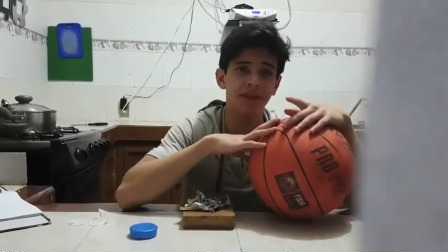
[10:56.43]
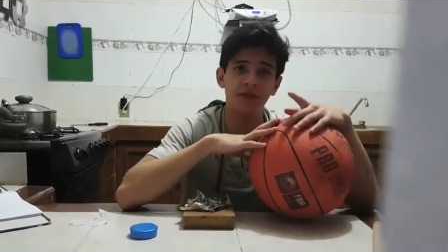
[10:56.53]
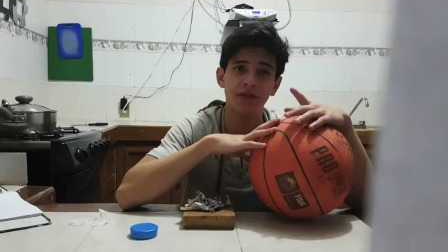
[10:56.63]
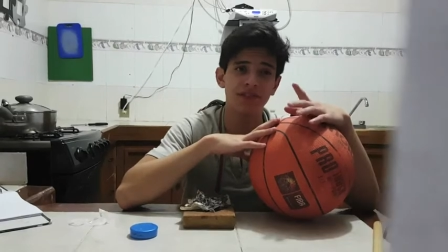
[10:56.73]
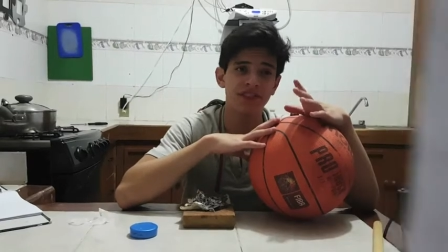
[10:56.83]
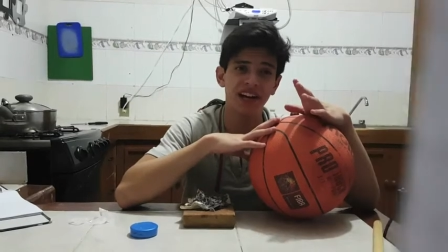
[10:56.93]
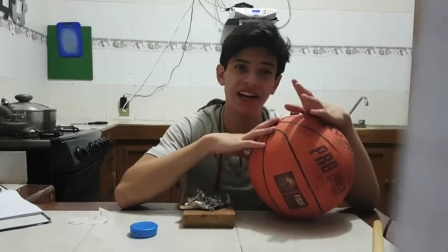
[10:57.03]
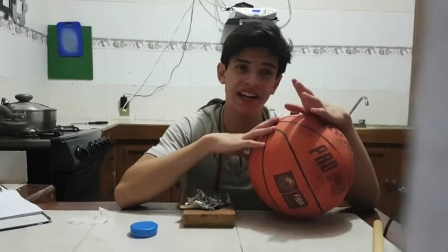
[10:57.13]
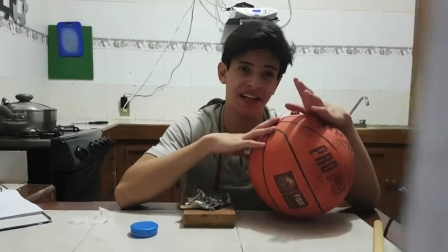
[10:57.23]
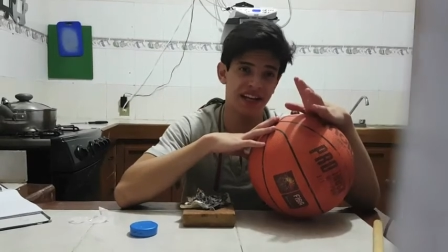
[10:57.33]
For the
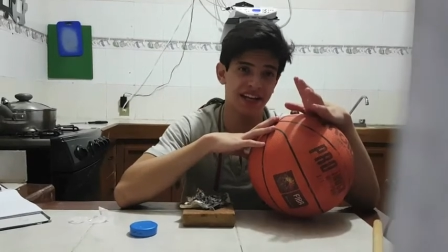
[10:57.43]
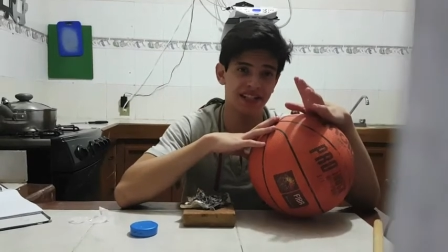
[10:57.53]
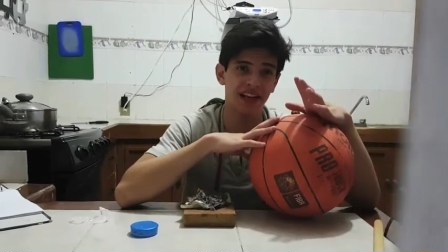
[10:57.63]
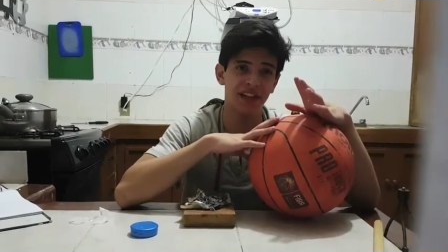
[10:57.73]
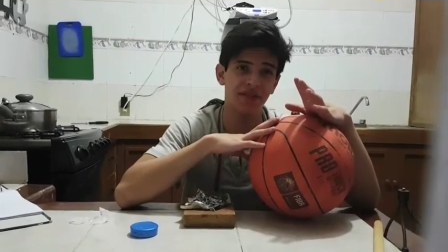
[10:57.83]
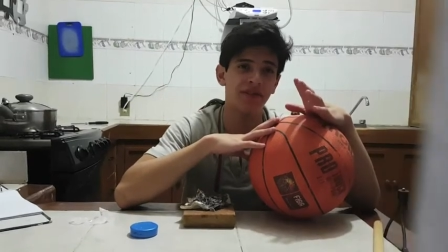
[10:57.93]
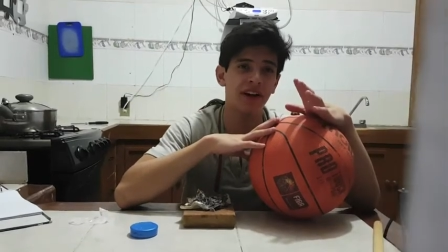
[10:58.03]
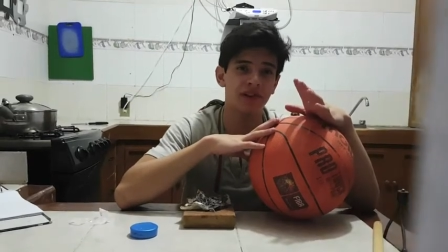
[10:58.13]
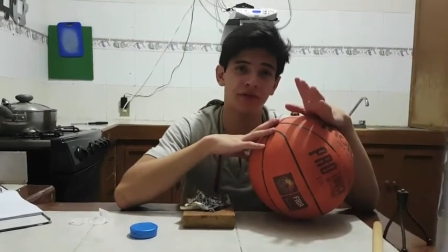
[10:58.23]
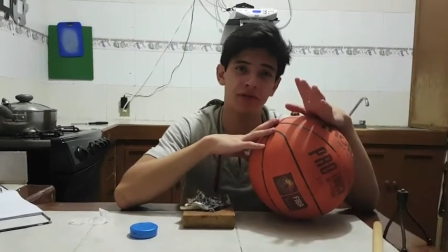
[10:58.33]
sky is not the
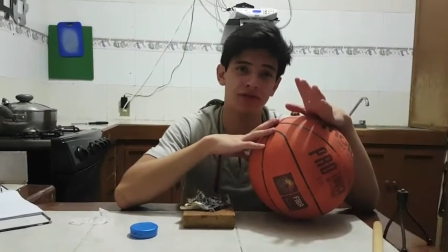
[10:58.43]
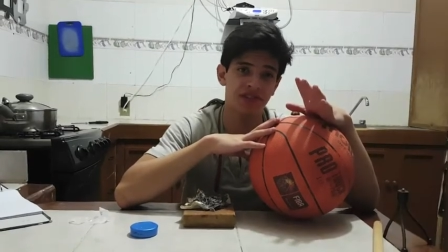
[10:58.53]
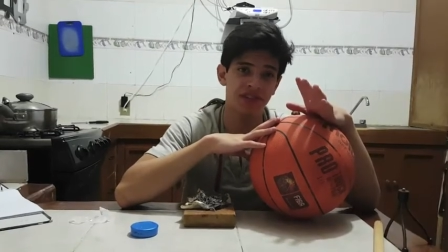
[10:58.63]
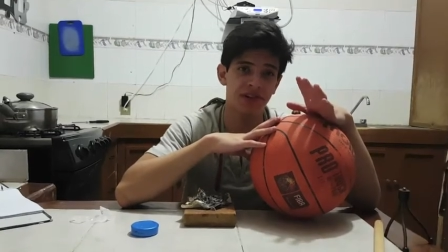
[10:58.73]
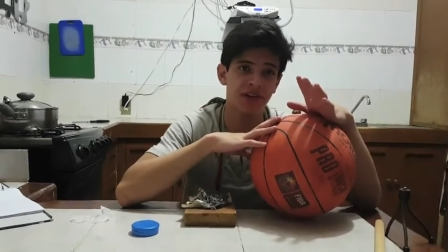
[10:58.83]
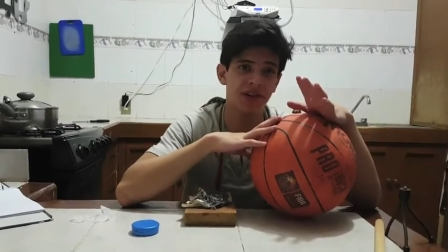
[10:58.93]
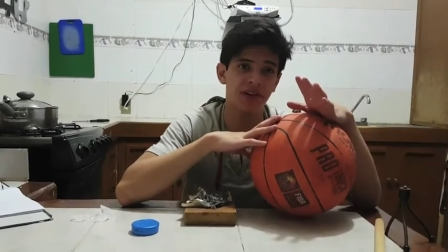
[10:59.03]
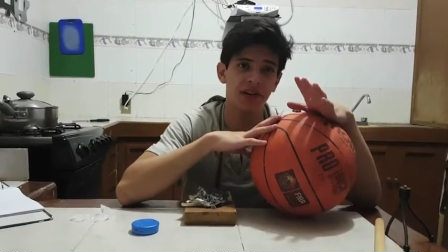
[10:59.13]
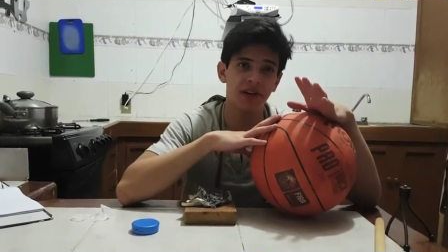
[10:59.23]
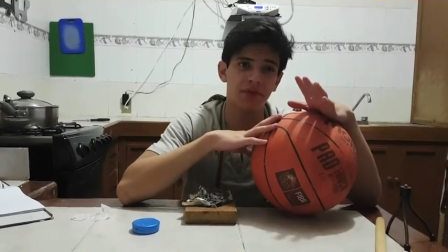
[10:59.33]
final frontier,
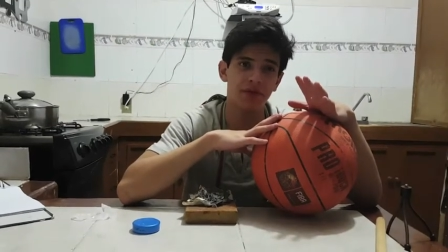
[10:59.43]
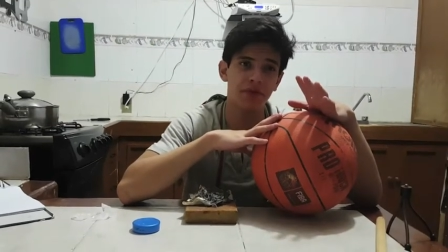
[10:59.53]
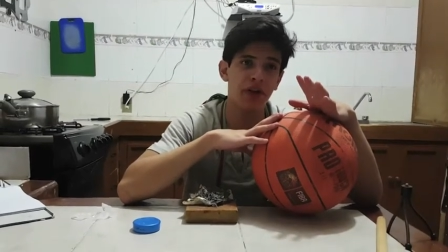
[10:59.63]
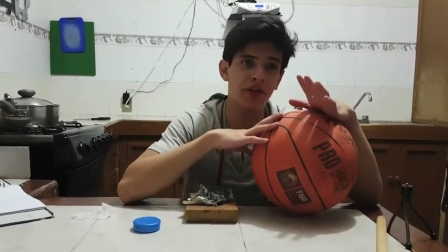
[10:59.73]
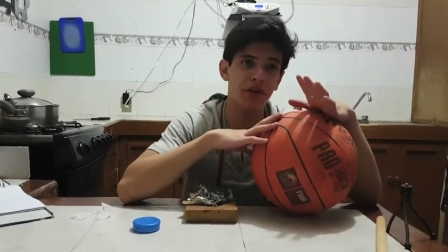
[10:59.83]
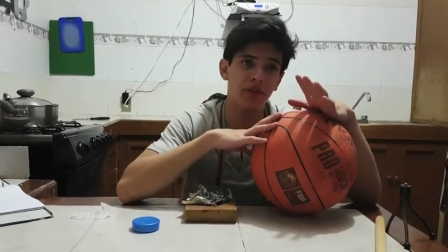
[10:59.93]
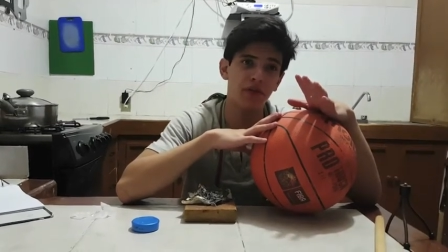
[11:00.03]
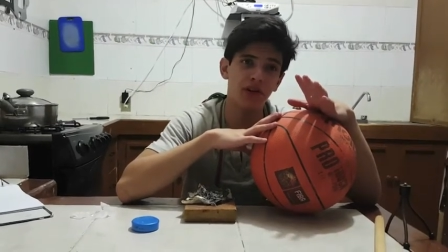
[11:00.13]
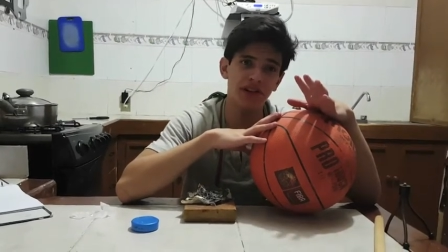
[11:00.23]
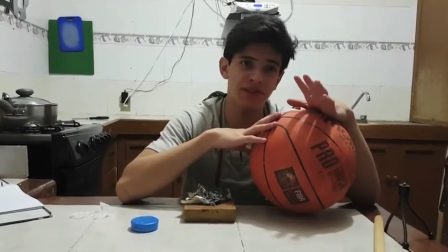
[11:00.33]
but rather
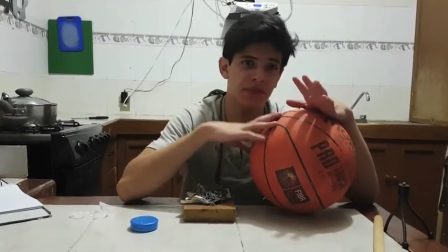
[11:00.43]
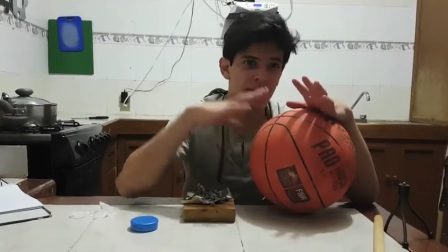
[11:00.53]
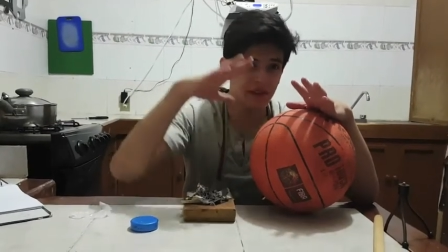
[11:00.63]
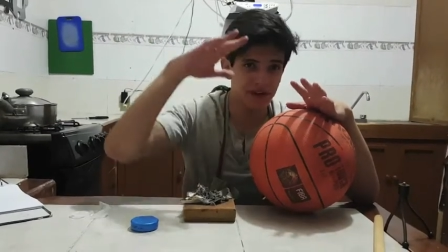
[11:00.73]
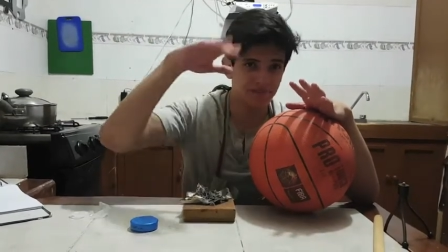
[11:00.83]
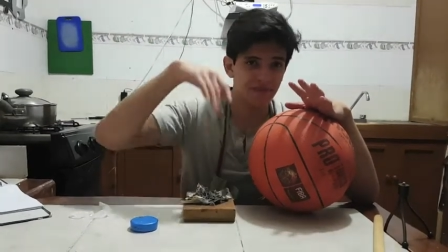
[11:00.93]
what is above it.